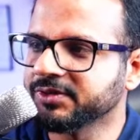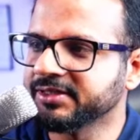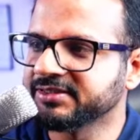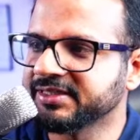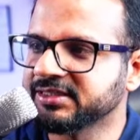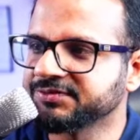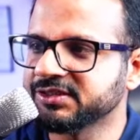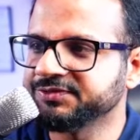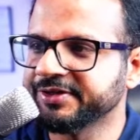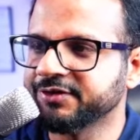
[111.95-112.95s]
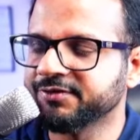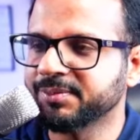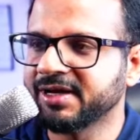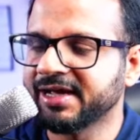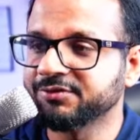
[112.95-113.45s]
it says first video will
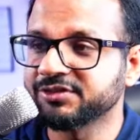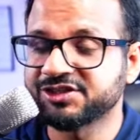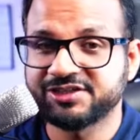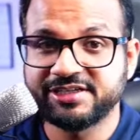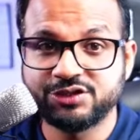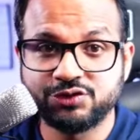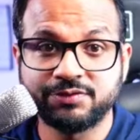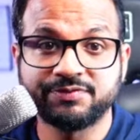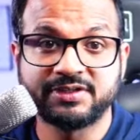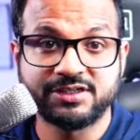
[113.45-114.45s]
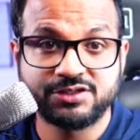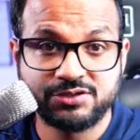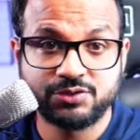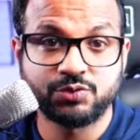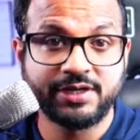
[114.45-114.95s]
be live on 16 June, which is
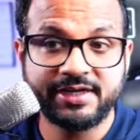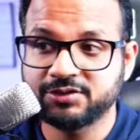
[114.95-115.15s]
today.